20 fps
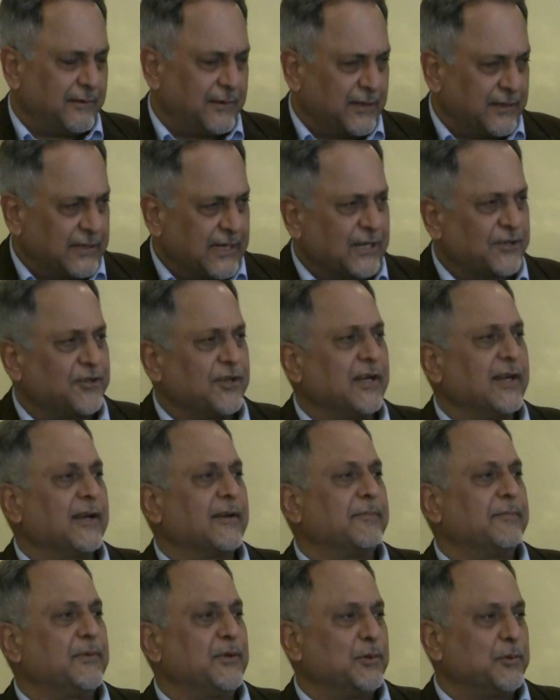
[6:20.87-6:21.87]
detaching
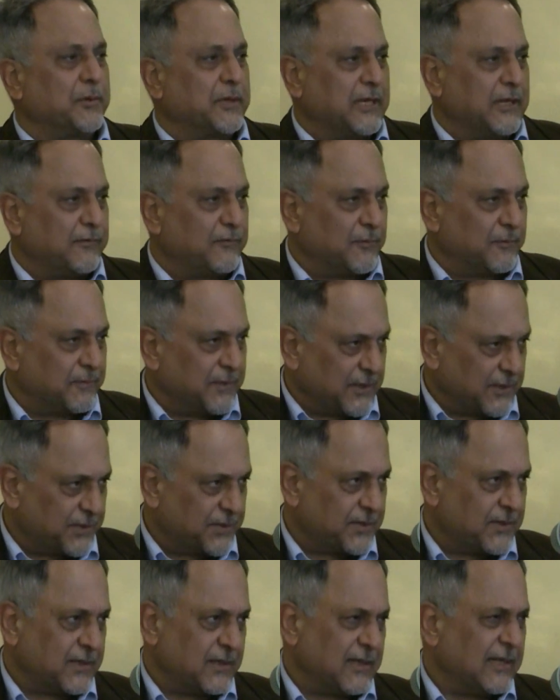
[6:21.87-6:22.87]
POK from
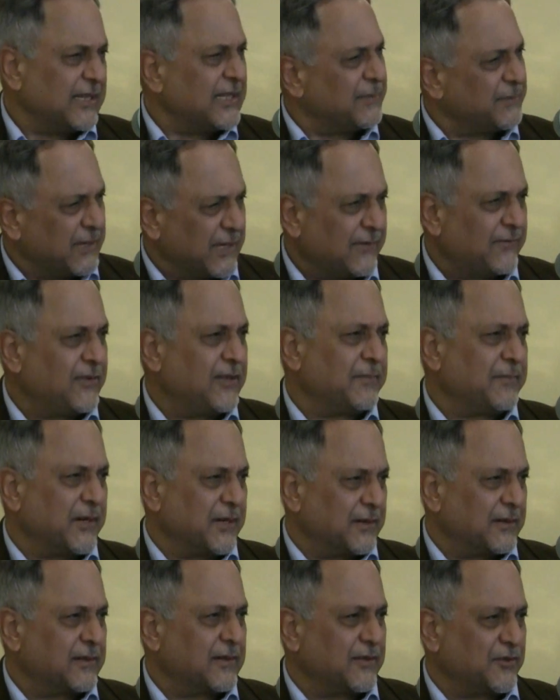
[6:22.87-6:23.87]
Pakistan. Let them have the
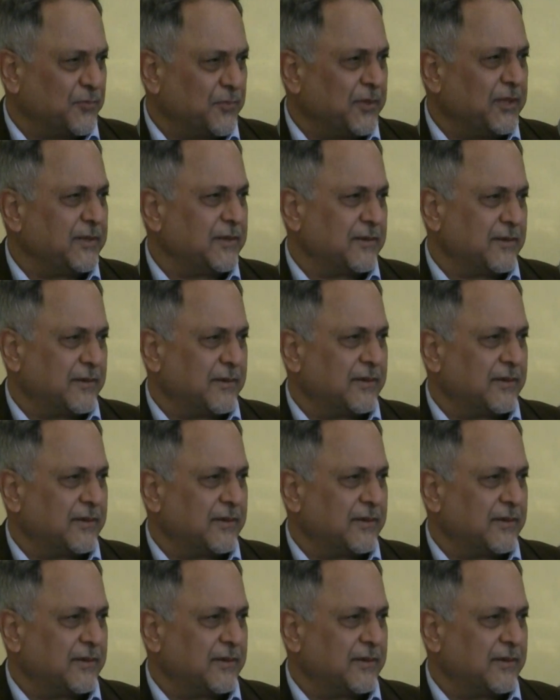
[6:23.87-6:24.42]
Kashmir.